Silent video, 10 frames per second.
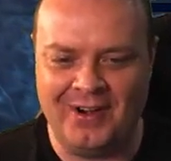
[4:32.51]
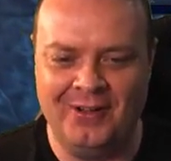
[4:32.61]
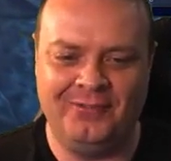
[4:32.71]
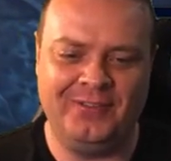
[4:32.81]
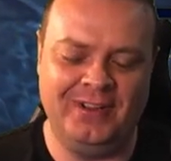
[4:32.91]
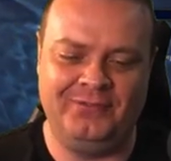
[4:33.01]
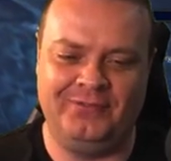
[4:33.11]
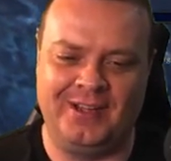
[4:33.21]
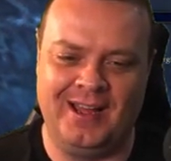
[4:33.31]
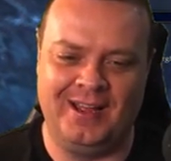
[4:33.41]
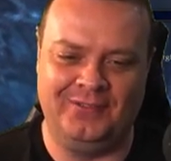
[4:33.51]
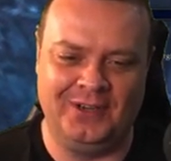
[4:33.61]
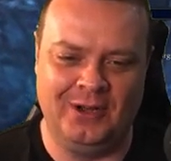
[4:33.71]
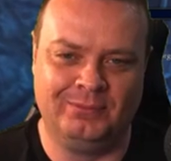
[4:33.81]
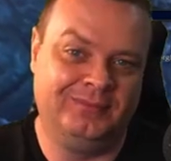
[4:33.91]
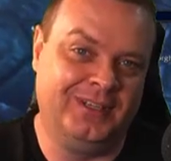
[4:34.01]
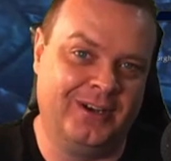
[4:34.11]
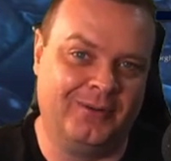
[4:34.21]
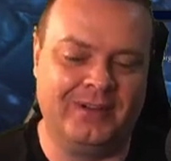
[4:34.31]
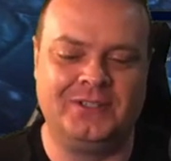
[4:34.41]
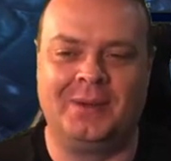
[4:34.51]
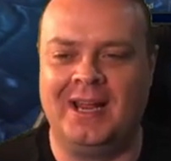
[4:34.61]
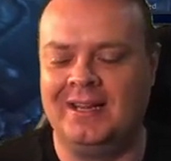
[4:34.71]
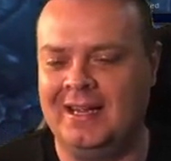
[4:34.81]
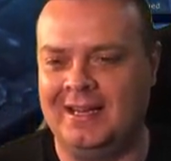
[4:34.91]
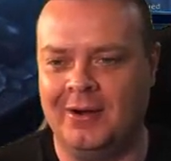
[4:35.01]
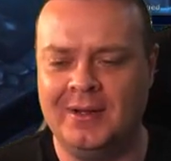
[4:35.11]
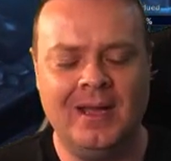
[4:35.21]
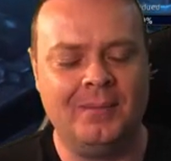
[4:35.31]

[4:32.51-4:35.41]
fair enough. If uh, if you don't, you don't have to buy it. There you go.